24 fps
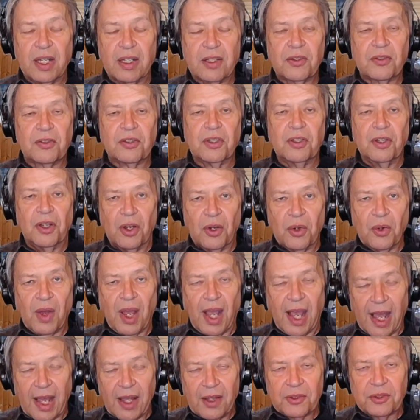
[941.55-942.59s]
So you're
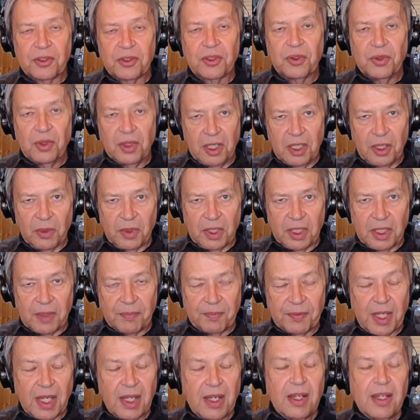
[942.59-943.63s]
thinking, man, when I was a
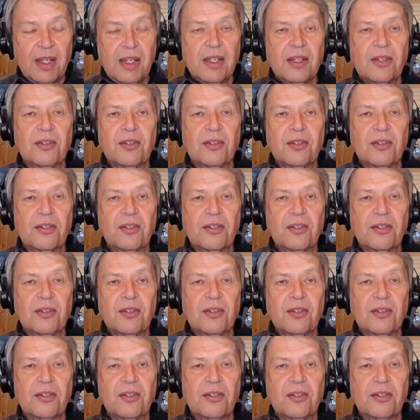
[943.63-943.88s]
kid,